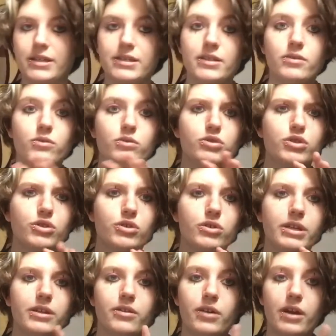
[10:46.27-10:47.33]
you should
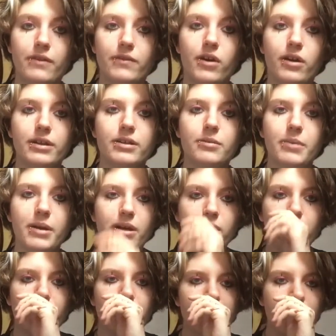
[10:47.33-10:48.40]
either have gotten in the mail
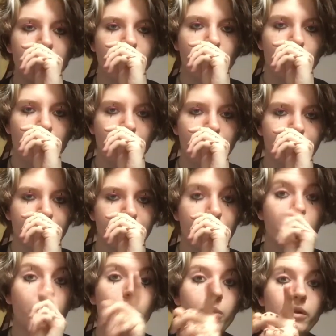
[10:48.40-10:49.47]
already or
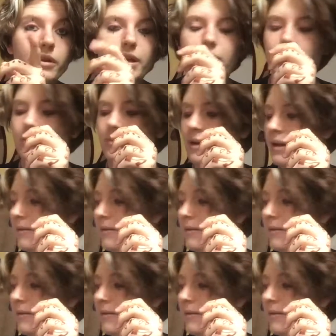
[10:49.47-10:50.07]
will get in the mail.